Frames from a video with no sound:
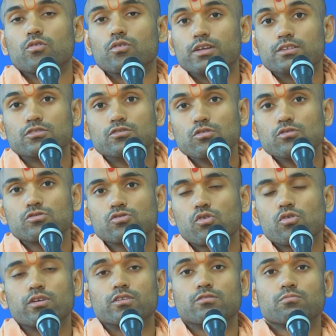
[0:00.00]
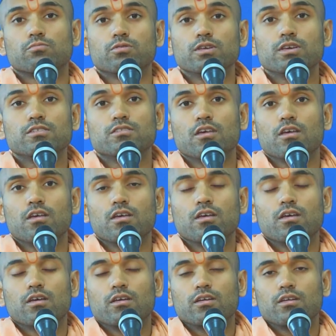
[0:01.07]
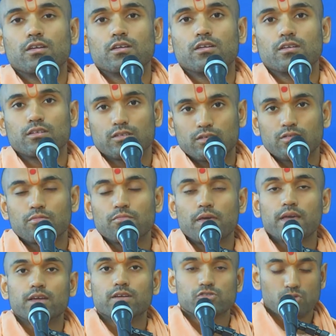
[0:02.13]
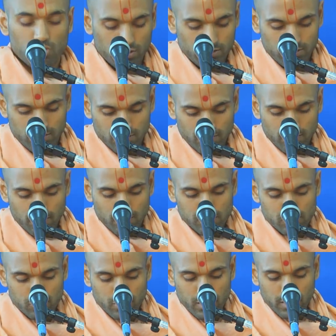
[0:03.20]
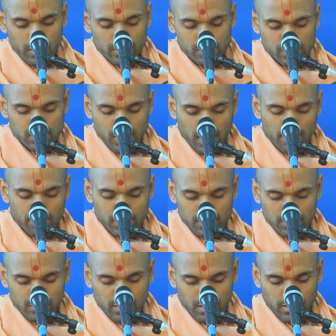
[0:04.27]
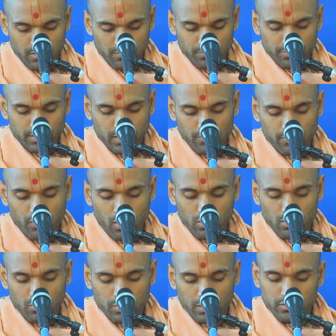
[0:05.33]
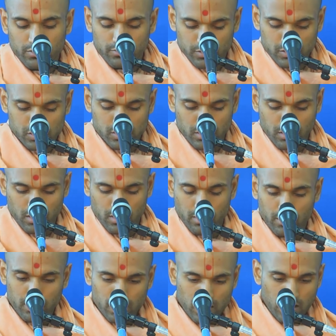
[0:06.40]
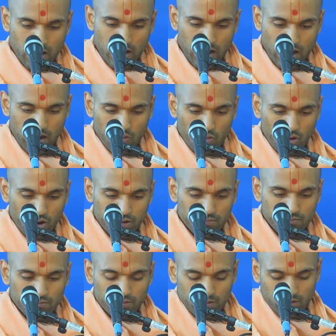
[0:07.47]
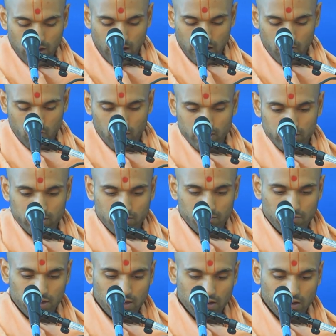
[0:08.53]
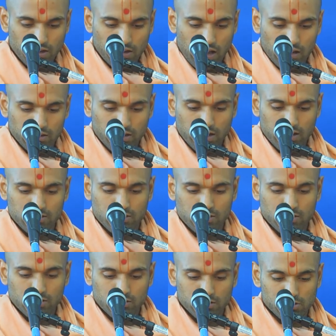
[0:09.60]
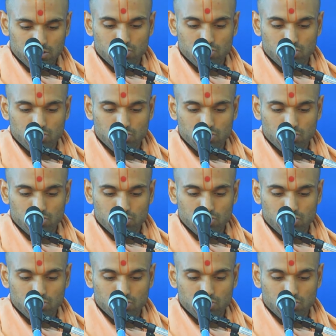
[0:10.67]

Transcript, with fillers: choice. Please make a choice. Srihari stopped and said, Then follow me to Vishnagar. I want I want to meet Laldas, the Shubha.